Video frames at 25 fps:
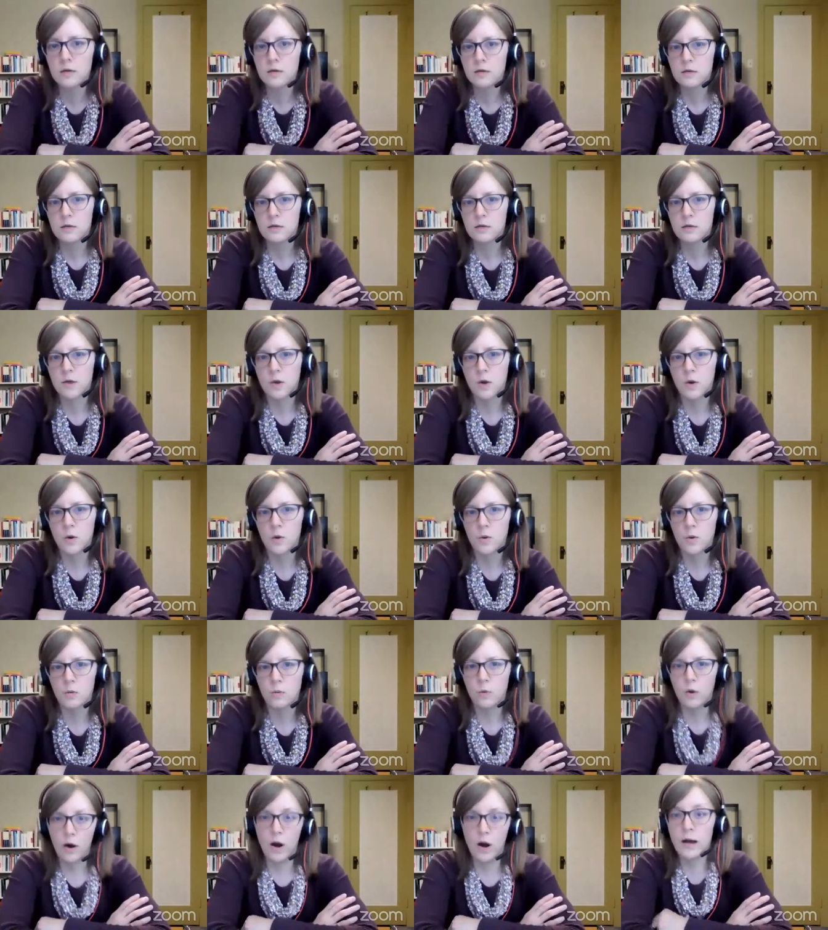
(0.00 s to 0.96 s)
So
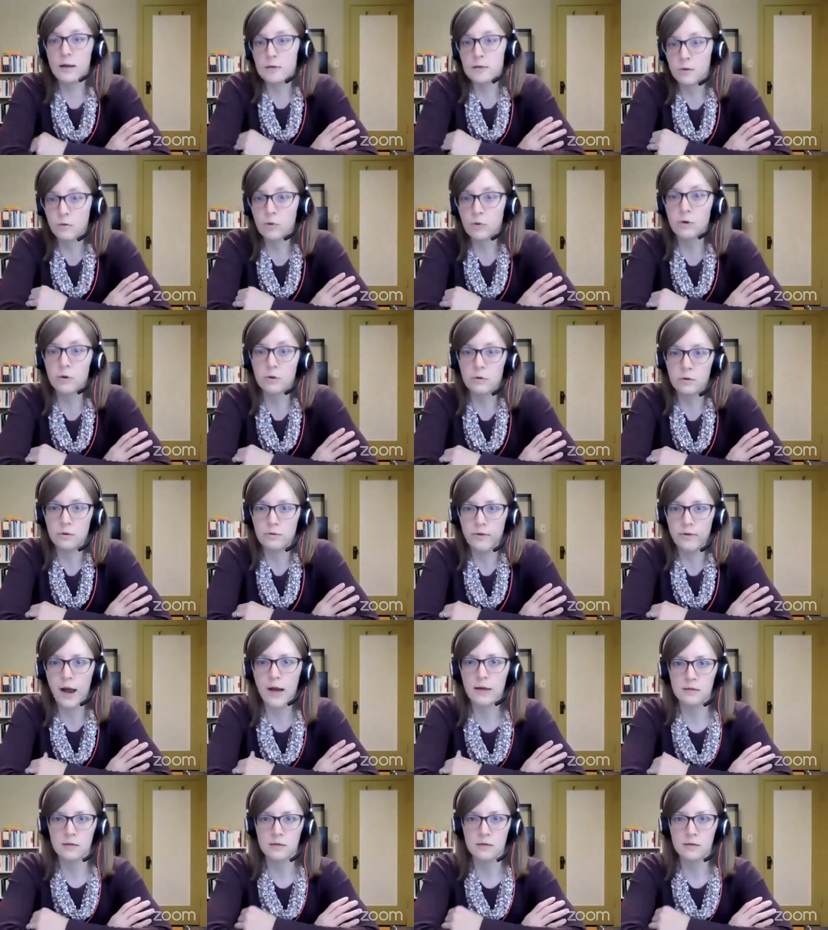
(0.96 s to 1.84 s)
whereas Creole, in fact,